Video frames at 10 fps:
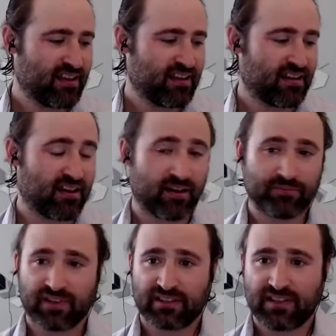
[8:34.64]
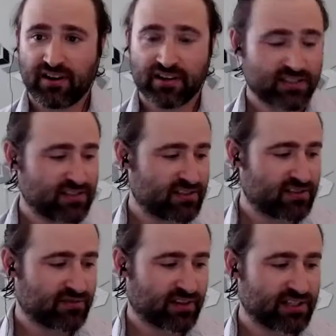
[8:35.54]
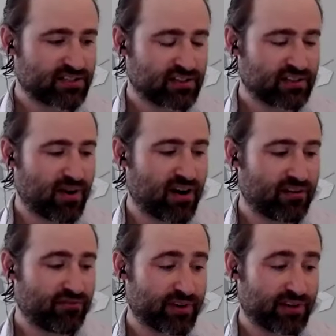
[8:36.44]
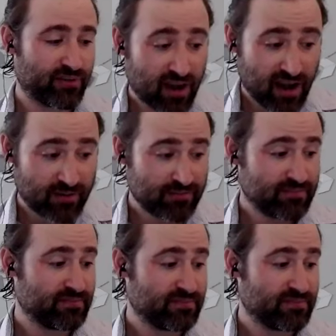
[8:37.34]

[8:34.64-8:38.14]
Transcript: guitarists for Kendrick Lamar, Freaky Rob,